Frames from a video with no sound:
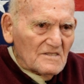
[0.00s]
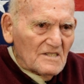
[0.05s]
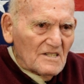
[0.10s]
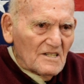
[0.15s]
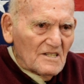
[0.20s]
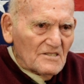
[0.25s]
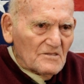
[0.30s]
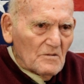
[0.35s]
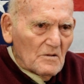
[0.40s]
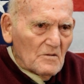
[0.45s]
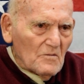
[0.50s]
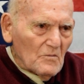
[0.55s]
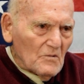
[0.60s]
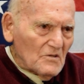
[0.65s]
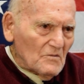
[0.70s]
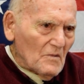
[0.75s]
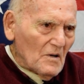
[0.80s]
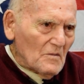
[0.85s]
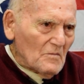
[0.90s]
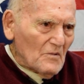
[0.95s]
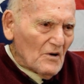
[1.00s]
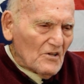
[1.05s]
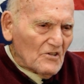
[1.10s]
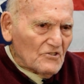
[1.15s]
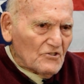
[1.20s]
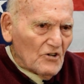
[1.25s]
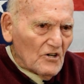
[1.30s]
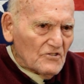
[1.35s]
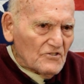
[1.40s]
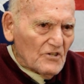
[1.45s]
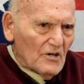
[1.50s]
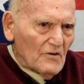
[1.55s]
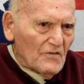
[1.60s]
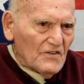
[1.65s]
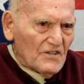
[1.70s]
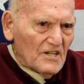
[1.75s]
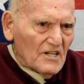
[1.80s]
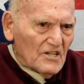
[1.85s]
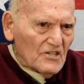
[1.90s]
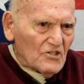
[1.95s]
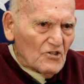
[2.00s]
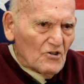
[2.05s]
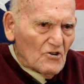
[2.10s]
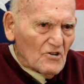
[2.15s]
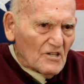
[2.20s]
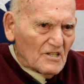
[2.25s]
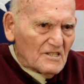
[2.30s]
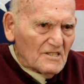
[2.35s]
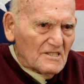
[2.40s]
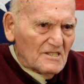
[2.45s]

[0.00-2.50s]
Yeah, and my mother taught Delphine how to cook.